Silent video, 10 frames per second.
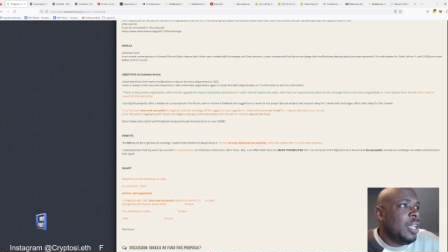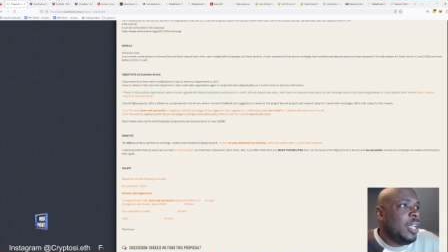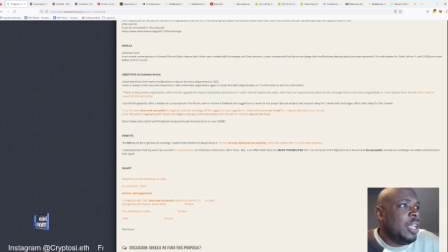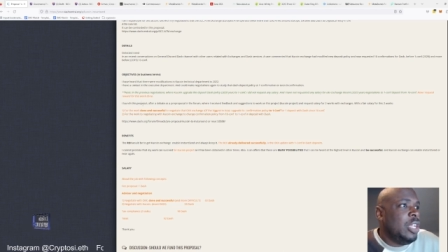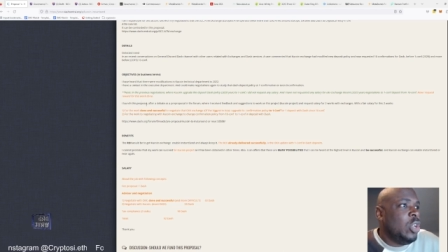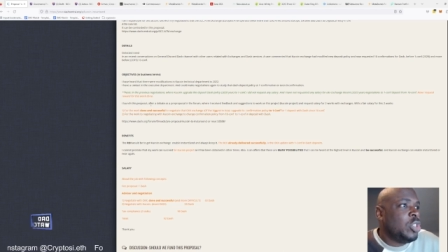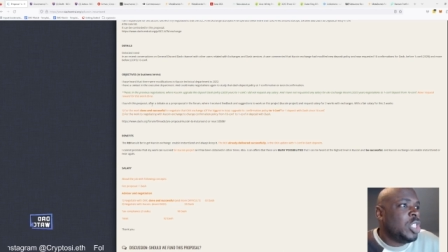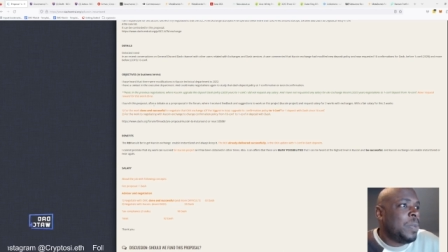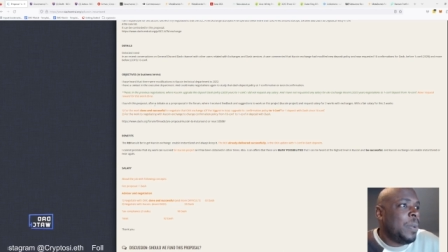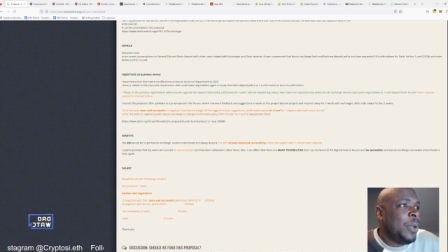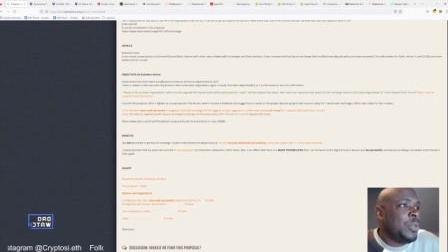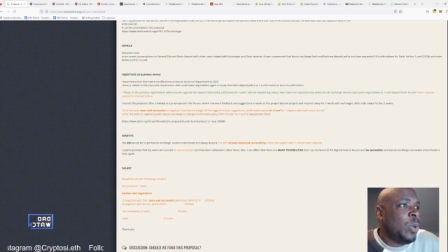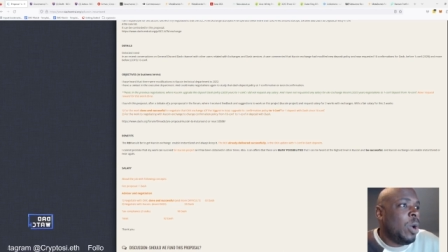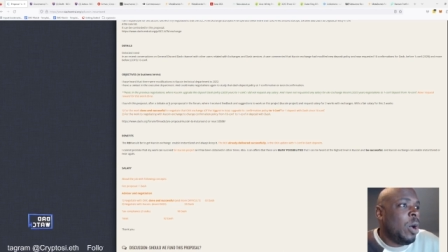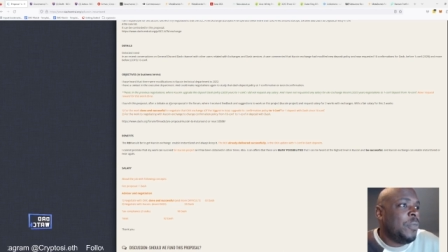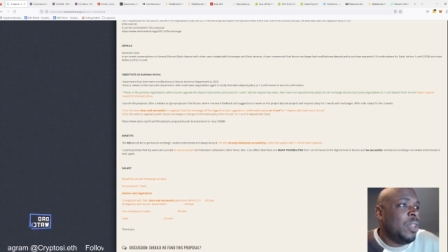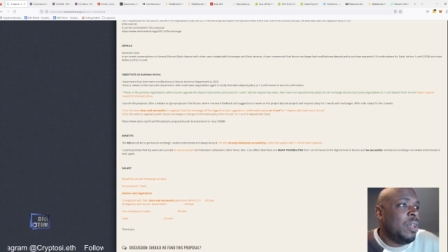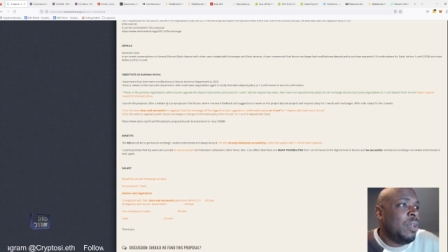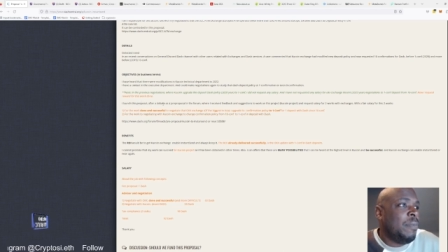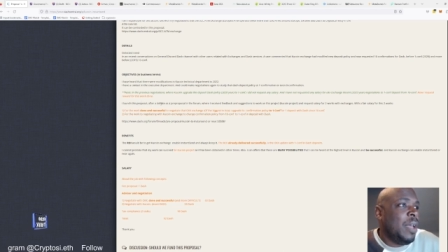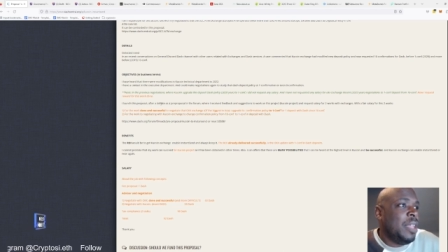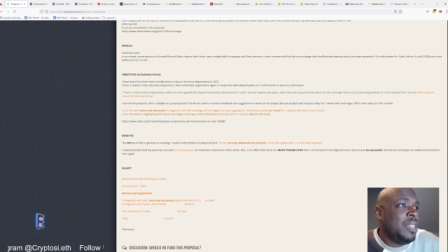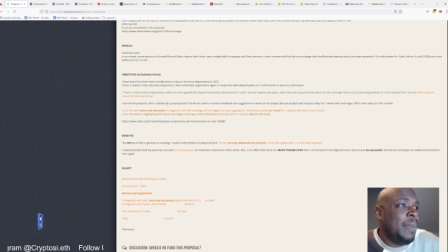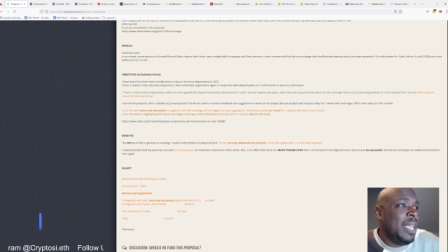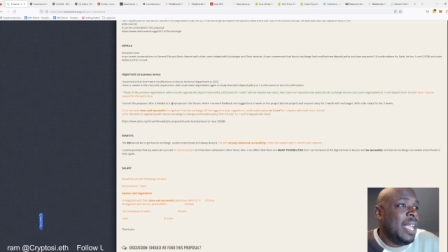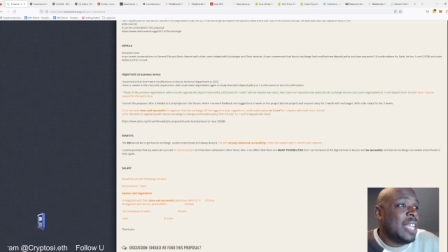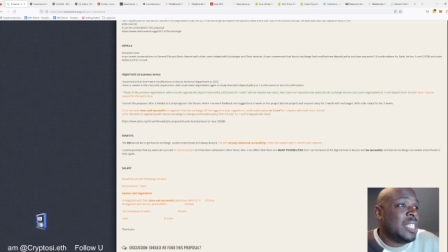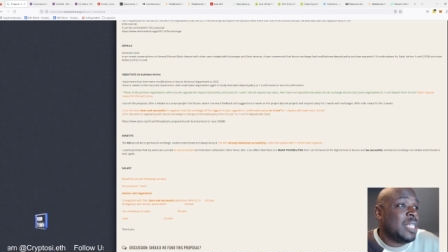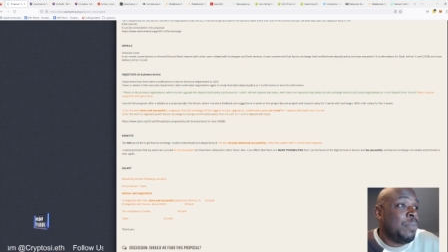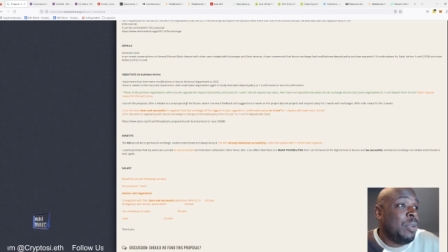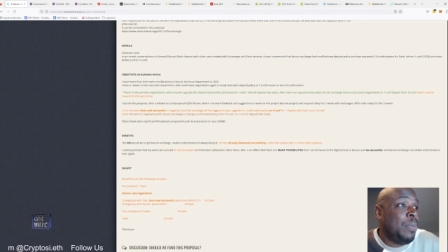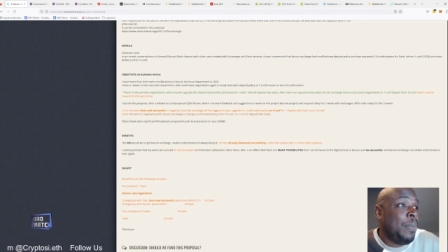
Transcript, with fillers: He launched his proposal after a debate as a pre